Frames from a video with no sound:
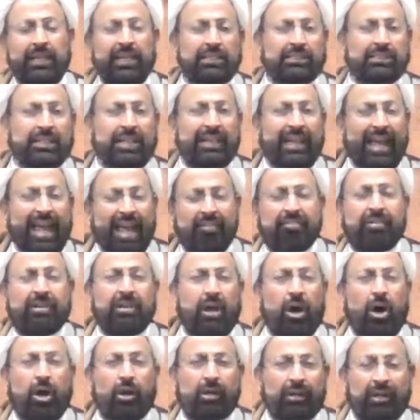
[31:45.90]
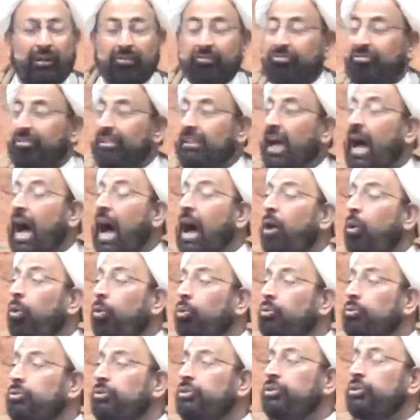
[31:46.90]
each and every organ
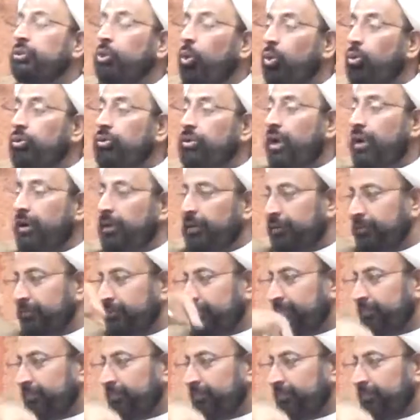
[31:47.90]
without your tongue.